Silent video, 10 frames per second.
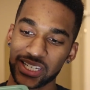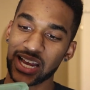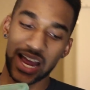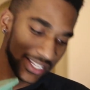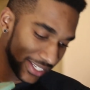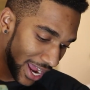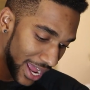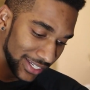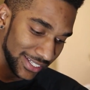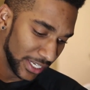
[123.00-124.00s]
this guy's
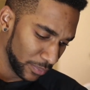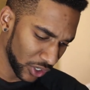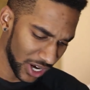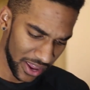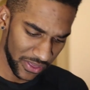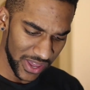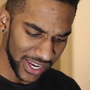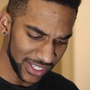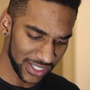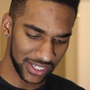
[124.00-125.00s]
got deeper. I
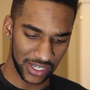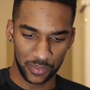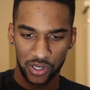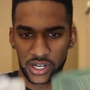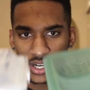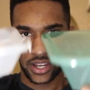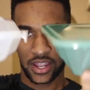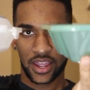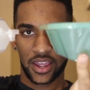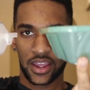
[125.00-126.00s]
think it's deeper.
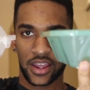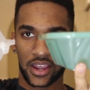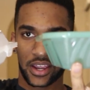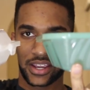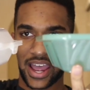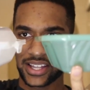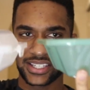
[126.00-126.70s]
Yeah,